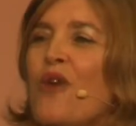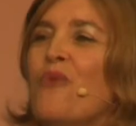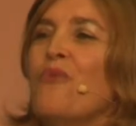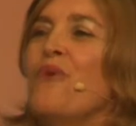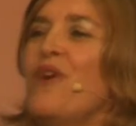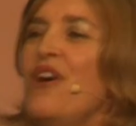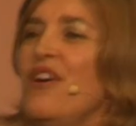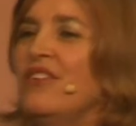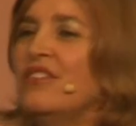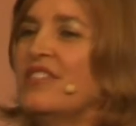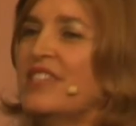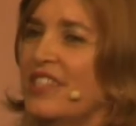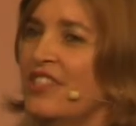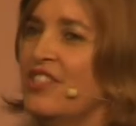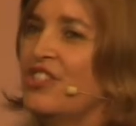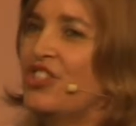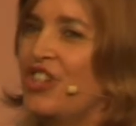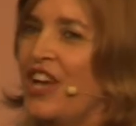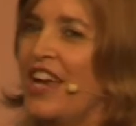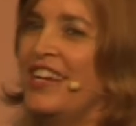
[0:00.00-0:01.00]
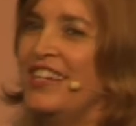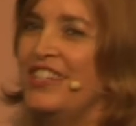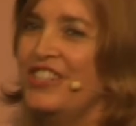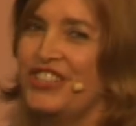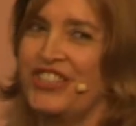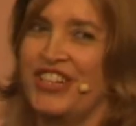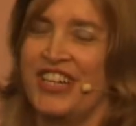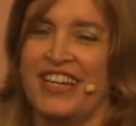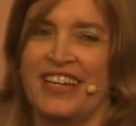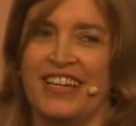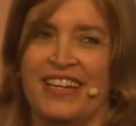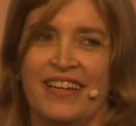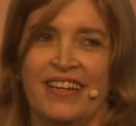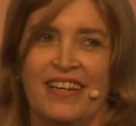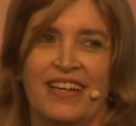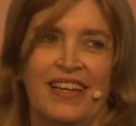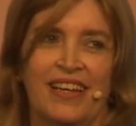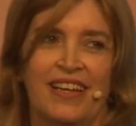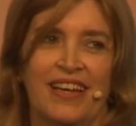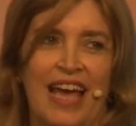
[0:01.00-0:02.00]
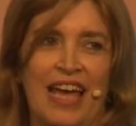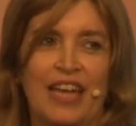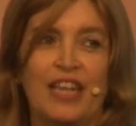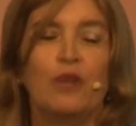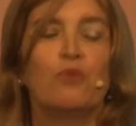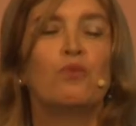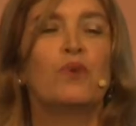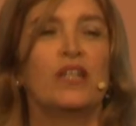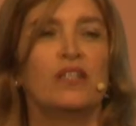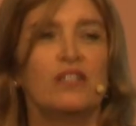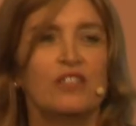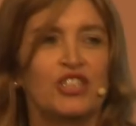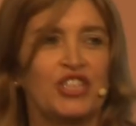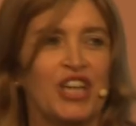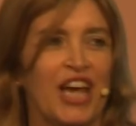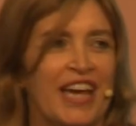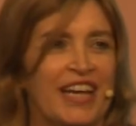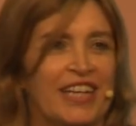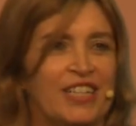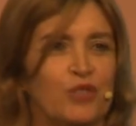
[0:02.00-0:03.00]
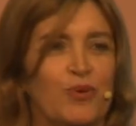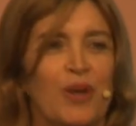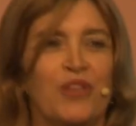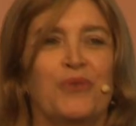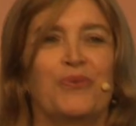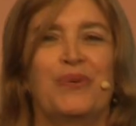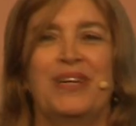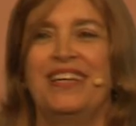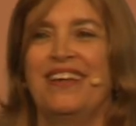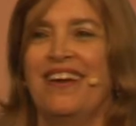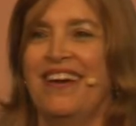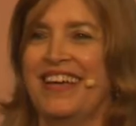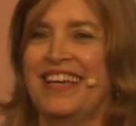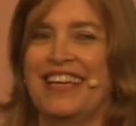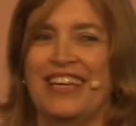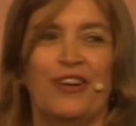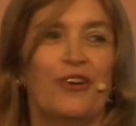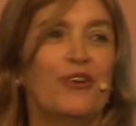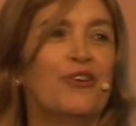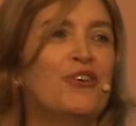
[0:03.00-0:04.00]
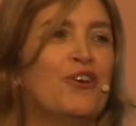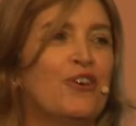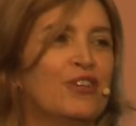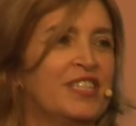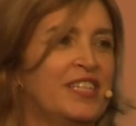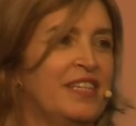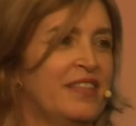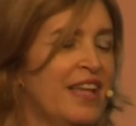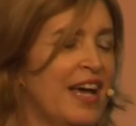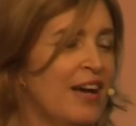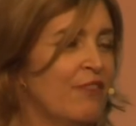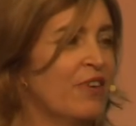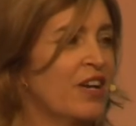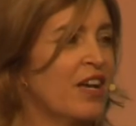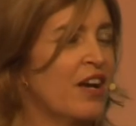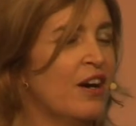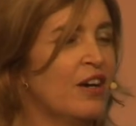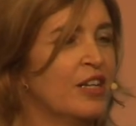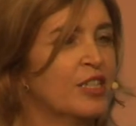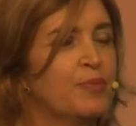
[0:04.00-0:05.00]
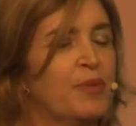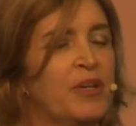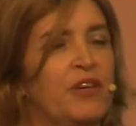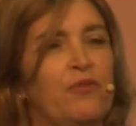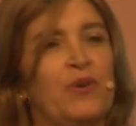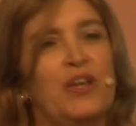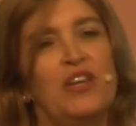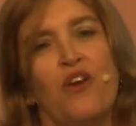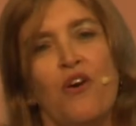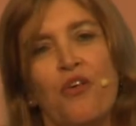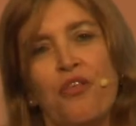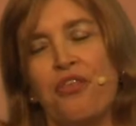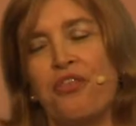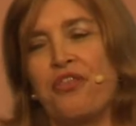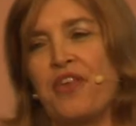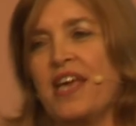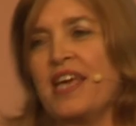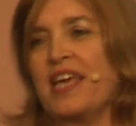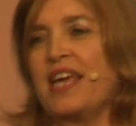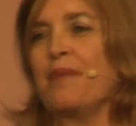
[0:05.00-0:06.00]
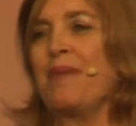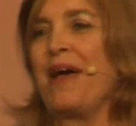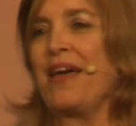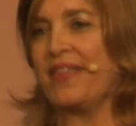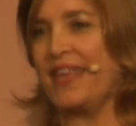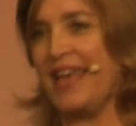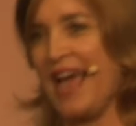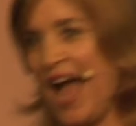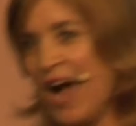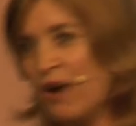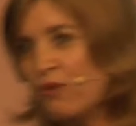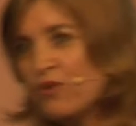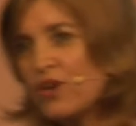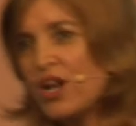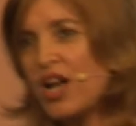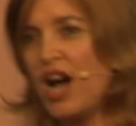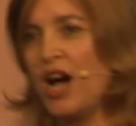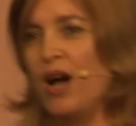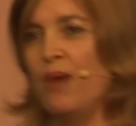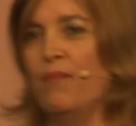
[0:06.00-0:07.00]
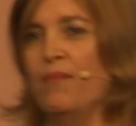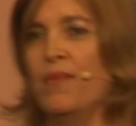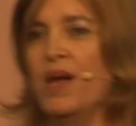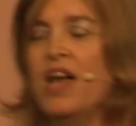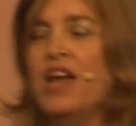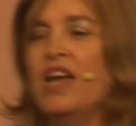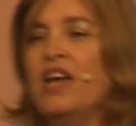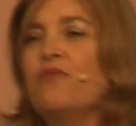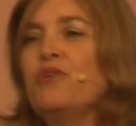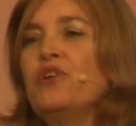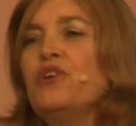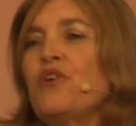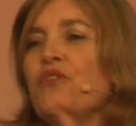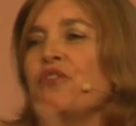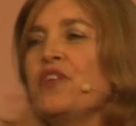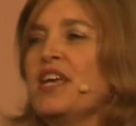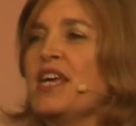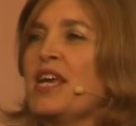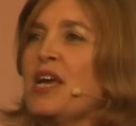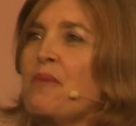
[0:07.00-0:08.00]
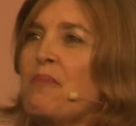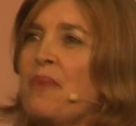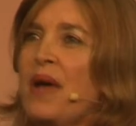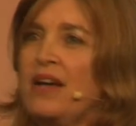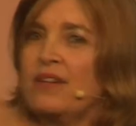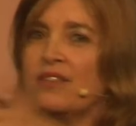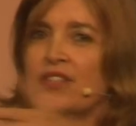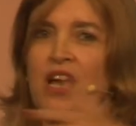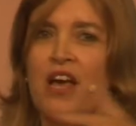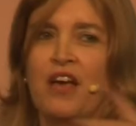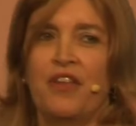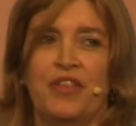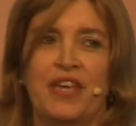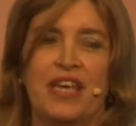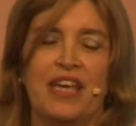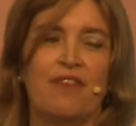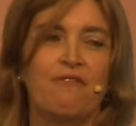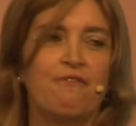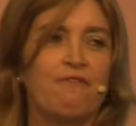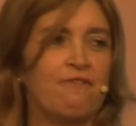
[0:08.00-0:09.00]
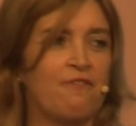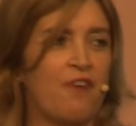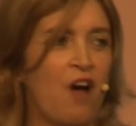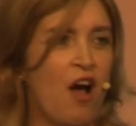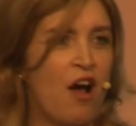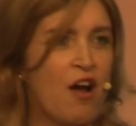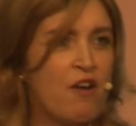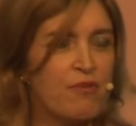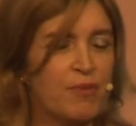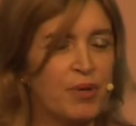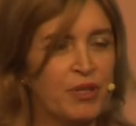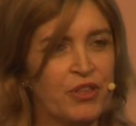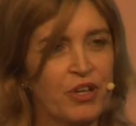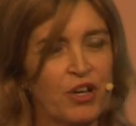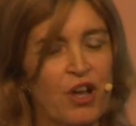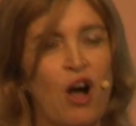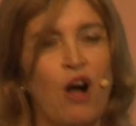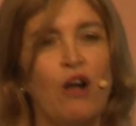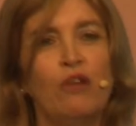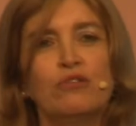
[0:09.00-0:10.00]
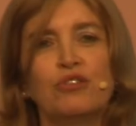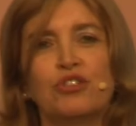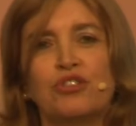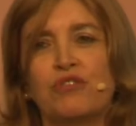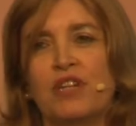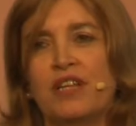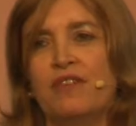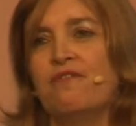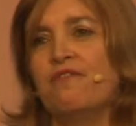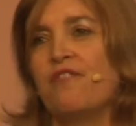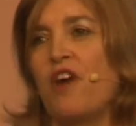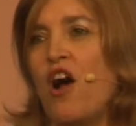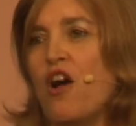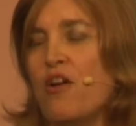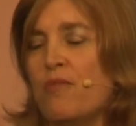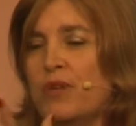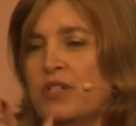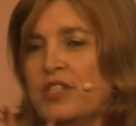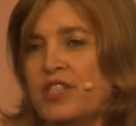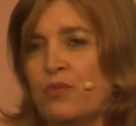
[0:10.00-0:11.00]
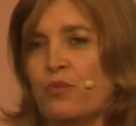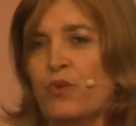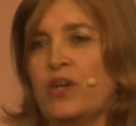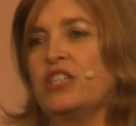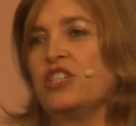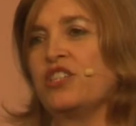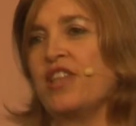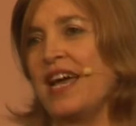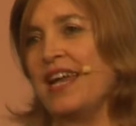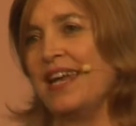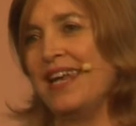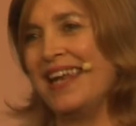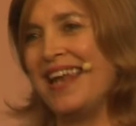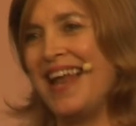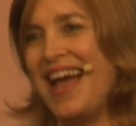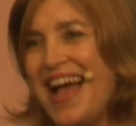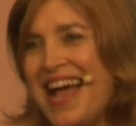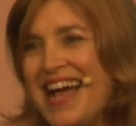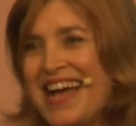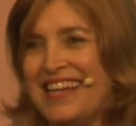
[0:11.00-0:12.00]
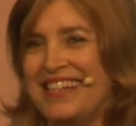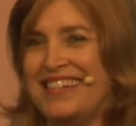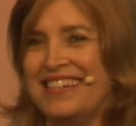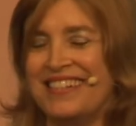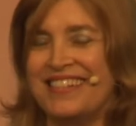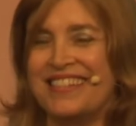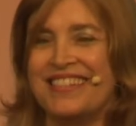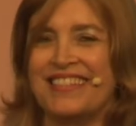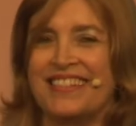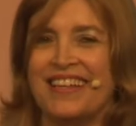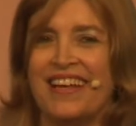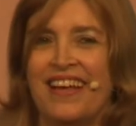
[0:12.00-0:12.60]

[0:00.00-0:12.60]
our world is changing. And it will change whether we like it or not in that regard. But if we're not thinking about the outcome, if we're not thinking about the environment, the cultural environments in which that lands,